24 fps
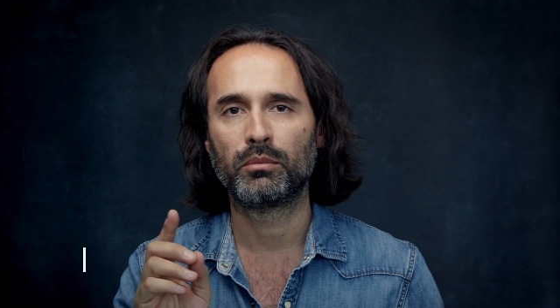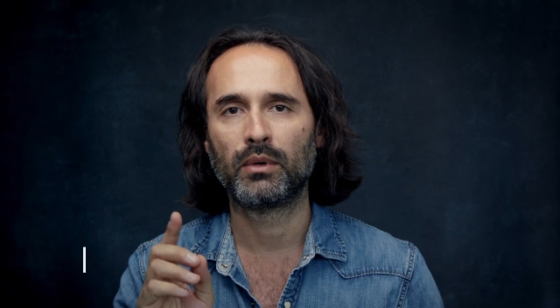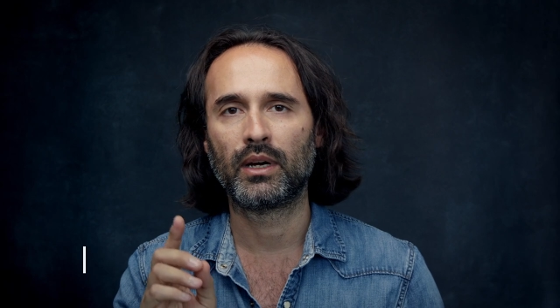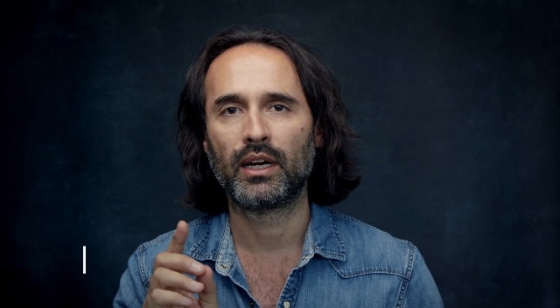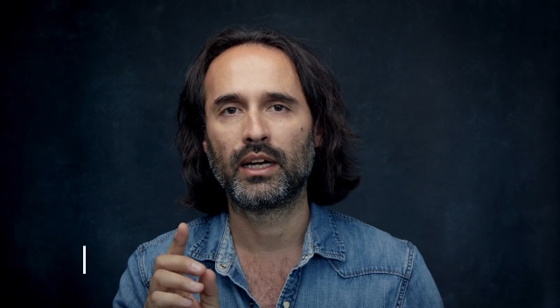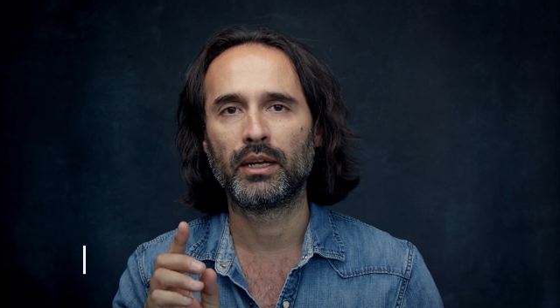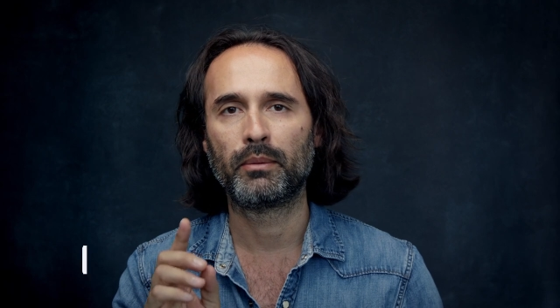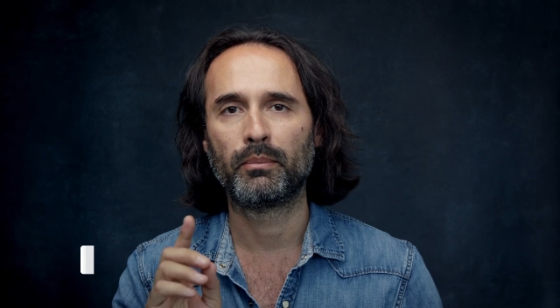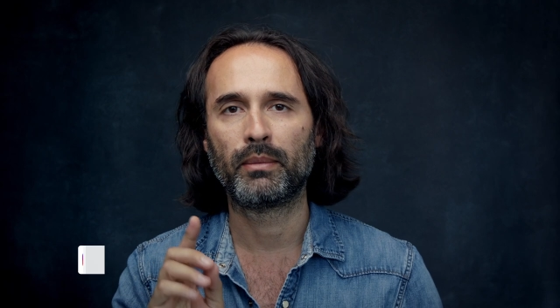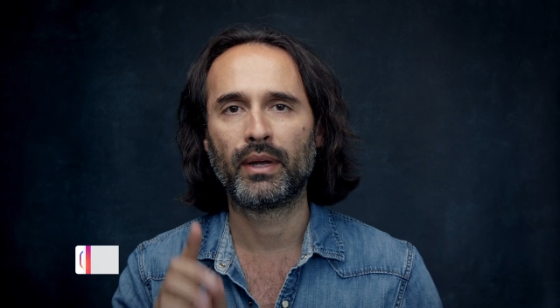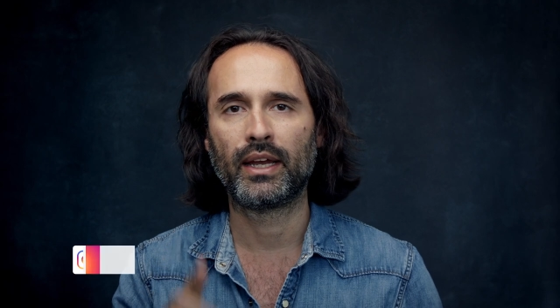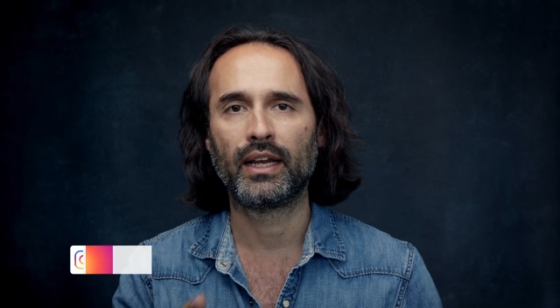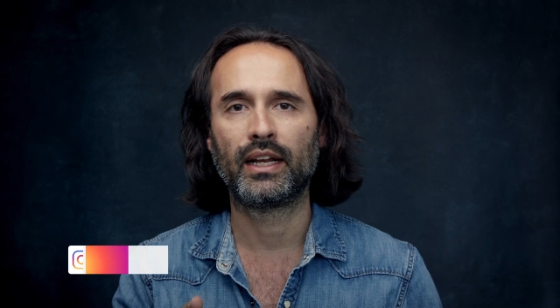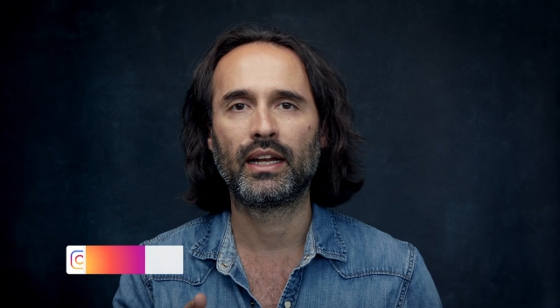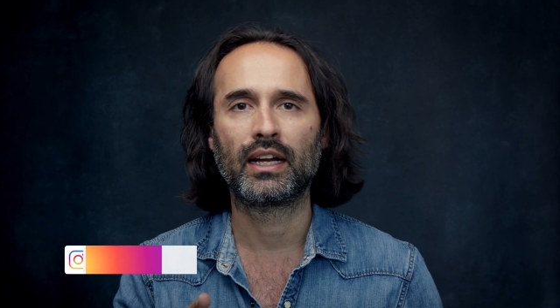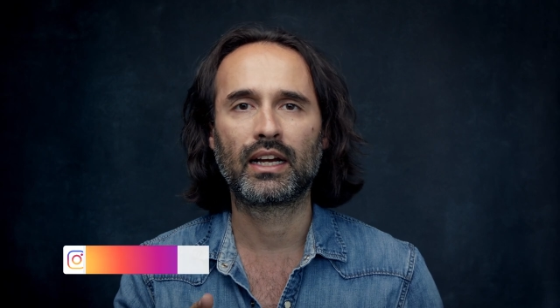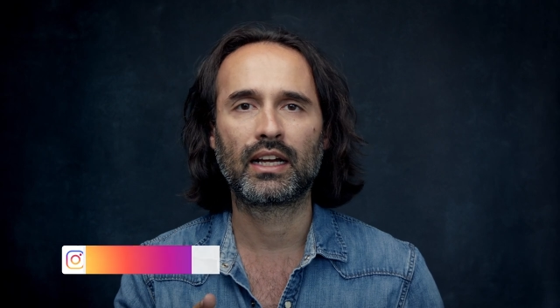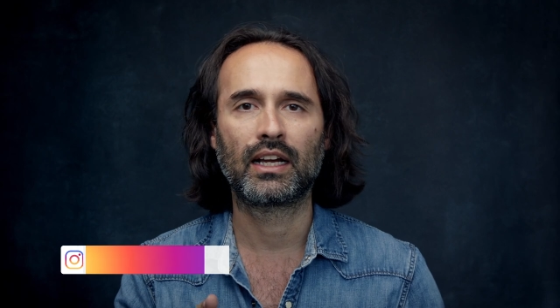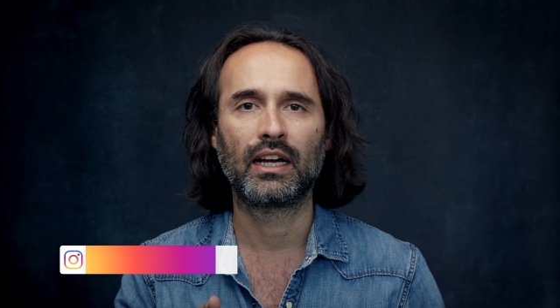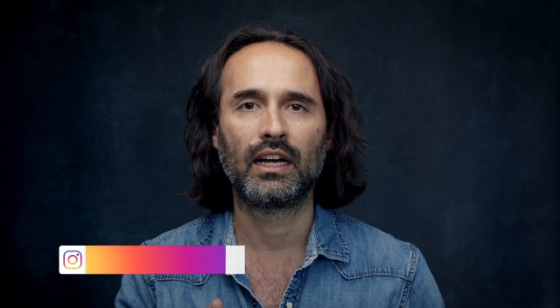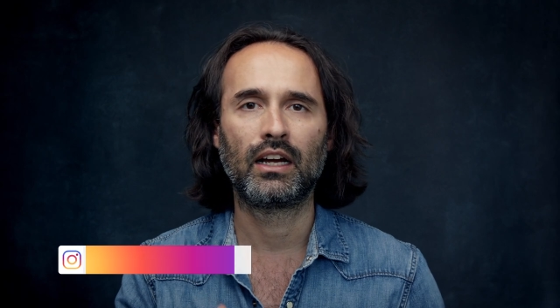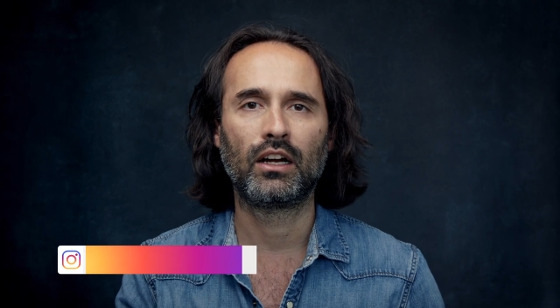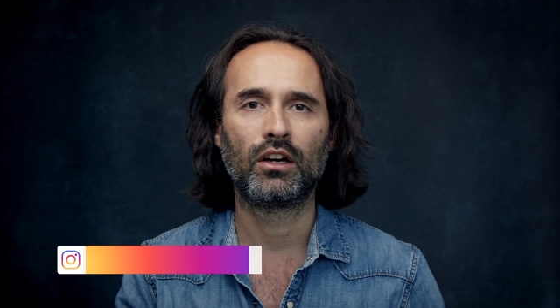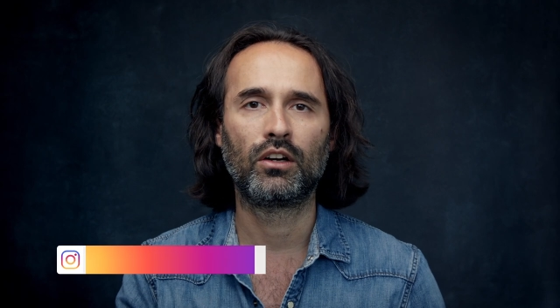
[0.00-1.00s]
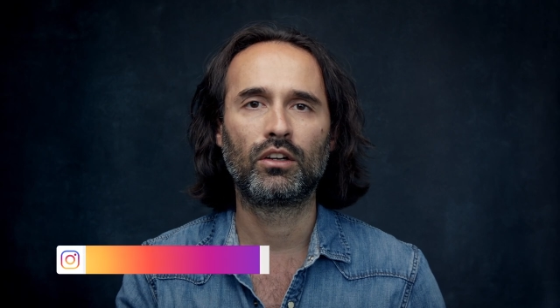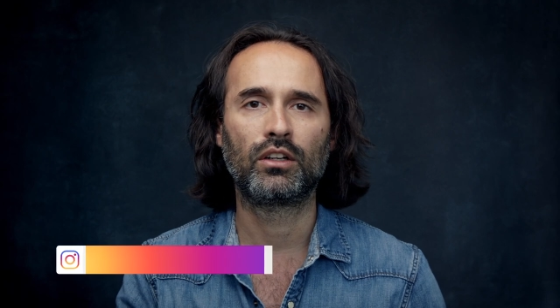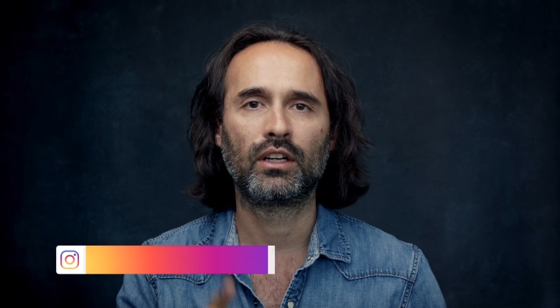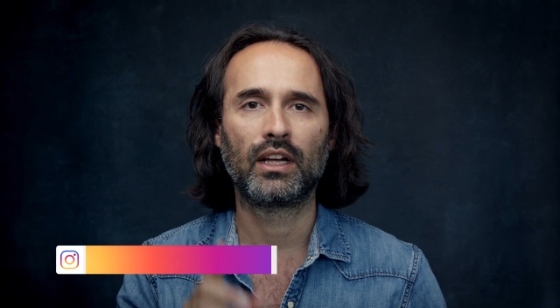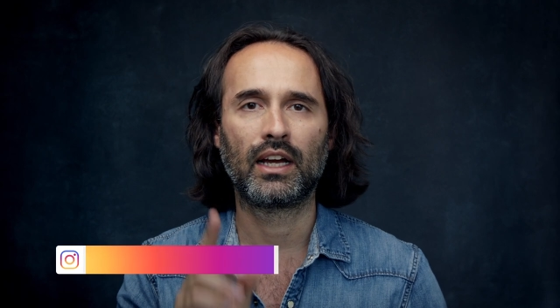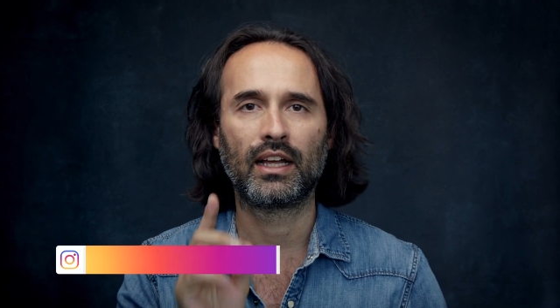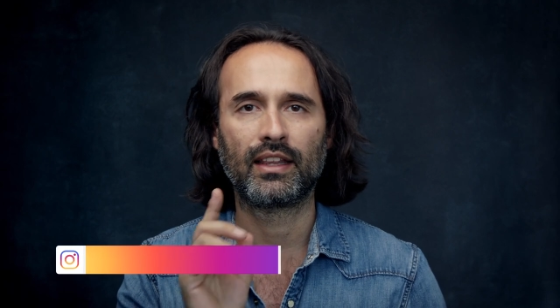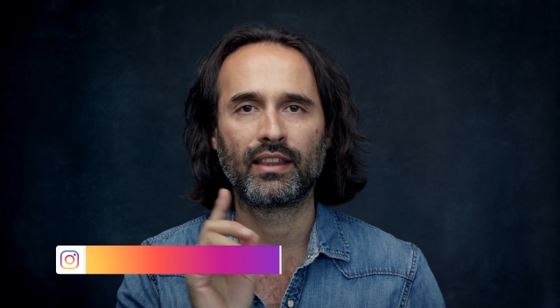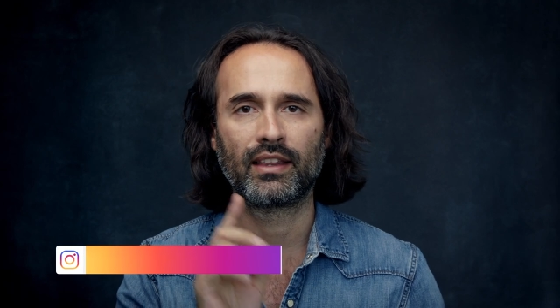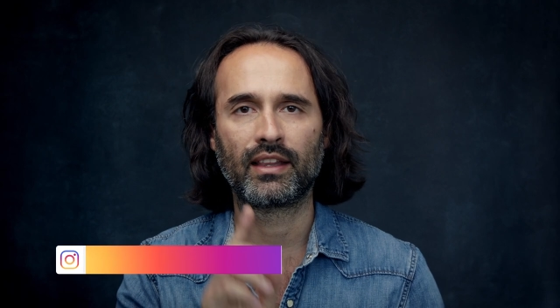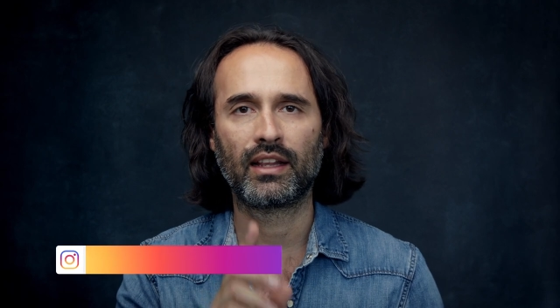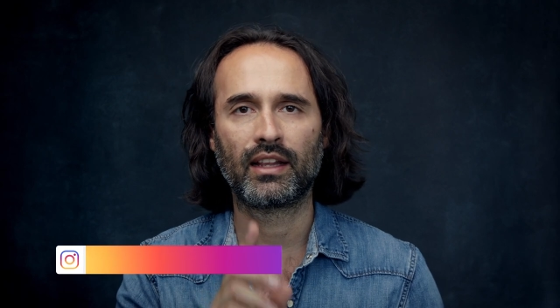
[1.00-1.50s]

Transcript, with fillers: my main account and